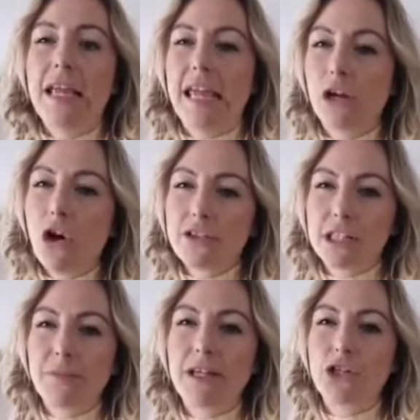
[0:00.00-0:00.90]
It
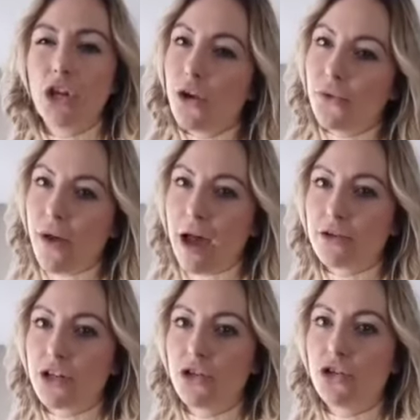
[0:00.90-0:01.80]
cost me
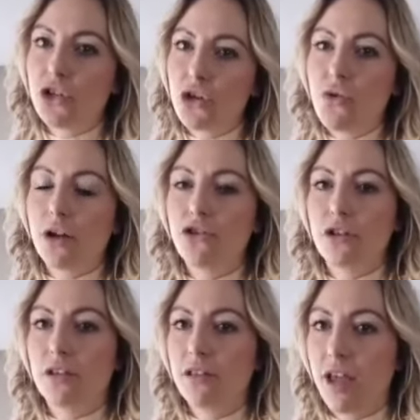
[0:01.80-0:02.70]

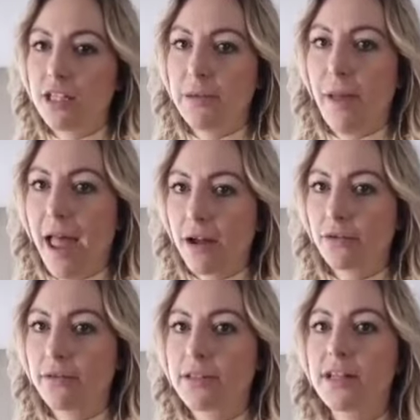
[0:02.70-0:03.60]

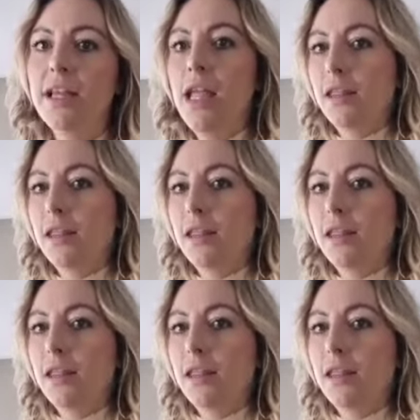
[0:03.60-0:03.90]
£2,230.